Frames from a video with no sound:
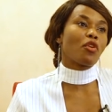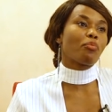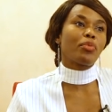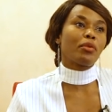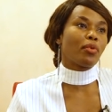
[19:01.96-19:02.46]

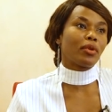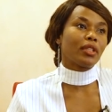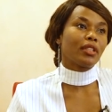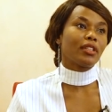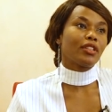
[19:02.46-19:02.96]
from people,
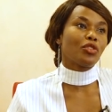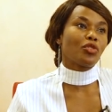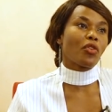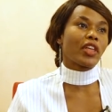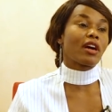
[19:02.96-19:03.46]
you
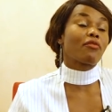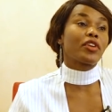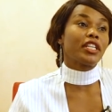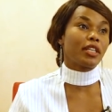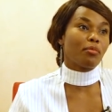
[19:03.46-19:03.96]
know, that have
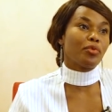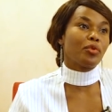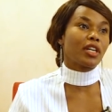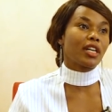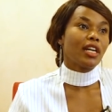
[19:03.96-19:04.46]
read the
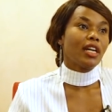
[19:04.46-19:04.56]
book,